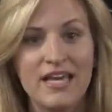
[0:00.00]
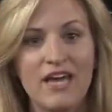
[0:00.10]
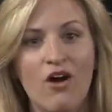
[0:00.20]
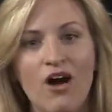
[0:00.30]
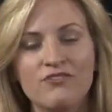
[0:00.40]

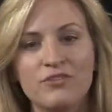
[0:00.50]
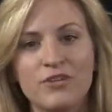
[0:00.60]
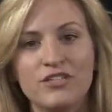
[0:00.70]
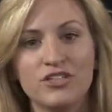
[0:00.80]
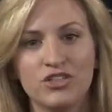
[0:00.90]
It often
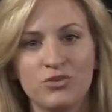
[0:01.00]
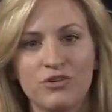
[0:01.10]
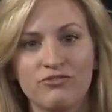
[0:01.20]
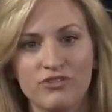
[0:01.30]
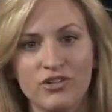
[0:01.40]
reaches shore
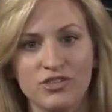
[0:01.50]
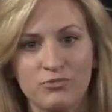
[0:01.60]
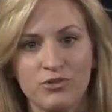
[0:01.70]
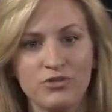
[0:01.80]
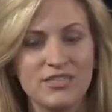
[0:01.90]
first,
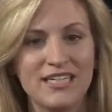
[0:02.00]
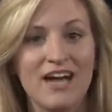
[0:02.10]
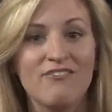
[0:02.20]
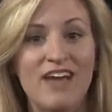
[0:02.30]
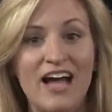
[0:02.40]
producing
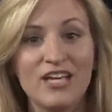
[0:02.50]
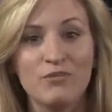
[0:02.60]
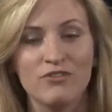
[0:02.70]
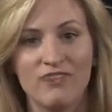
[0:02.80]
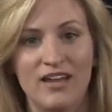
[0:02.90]
a
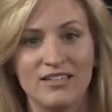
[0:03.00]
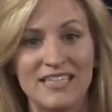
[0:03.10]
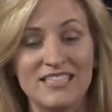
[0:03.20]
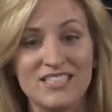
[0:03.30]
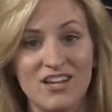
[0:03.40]
vacuum effect
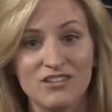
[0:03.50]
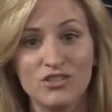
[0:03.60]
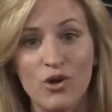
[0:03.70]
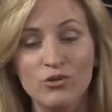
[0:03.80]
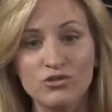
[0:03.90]
that sucks
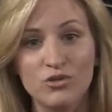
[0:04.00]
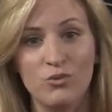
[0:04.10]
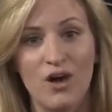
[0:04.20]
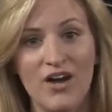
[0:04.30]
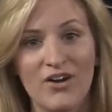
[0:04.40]
coastal
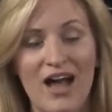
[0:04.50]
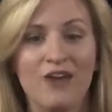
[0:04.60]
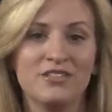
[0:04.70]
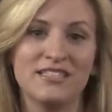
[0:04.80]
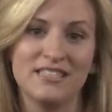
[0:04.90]
water
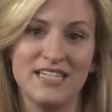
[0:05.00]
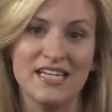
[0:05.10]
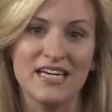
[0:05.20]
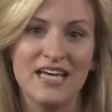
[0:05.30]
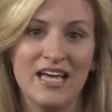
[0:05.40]
out to
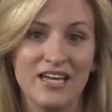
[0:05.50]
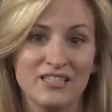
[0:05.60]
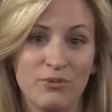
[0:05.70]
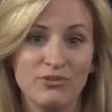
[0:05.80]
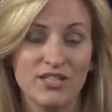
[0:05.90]
sea,
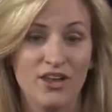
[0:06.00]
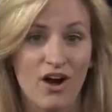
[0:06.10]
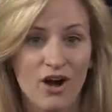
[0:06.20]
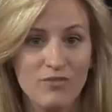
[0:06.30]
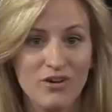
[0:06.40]
exposing the
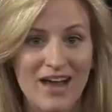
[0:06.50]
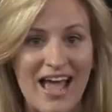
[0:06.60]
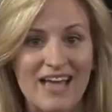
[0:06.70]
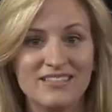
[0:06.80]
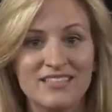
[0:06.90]
harbor
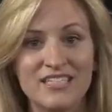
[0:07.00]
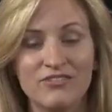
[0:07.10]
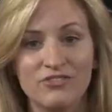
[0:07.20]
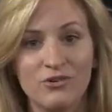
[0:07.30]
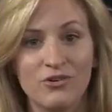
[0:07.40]
and sea
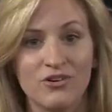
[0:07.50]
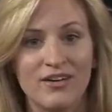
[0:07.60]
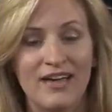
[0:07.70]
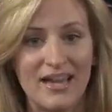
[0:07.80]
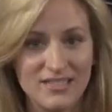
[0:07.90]
floor,
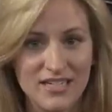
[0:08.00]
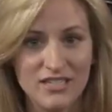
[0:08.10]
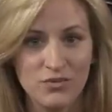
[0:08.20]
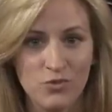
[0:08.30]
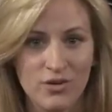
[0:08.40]
acting
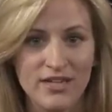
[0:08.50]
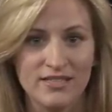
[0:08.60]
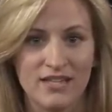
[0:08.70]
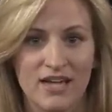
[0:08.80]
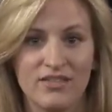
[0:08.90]
as a warning
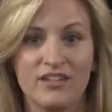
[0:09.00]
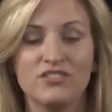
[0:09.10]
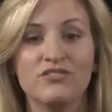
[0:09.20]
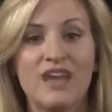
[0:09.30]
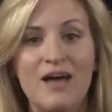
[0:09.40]
sign that a
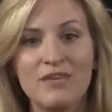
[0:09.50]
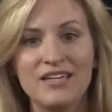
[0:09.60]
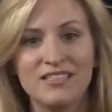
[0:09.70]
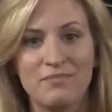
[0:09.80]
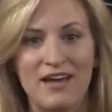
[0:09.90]
tsunami
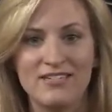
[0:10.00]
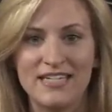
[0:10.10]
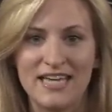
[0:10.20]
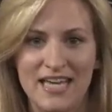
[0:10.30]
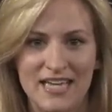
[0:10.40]
is about
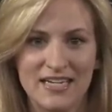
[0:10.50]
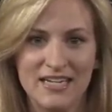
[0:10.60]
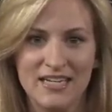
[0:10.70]
to hit.